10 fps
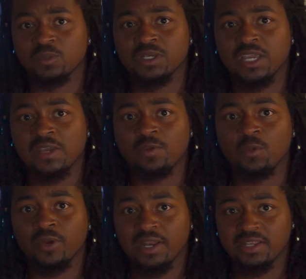We
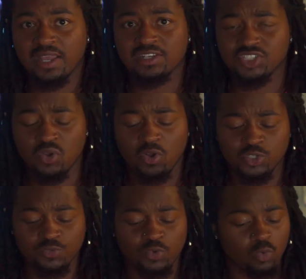wanted King Saul
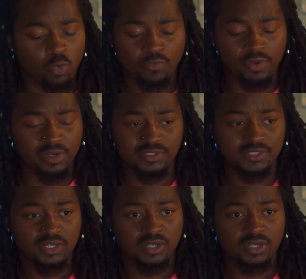to rule over us.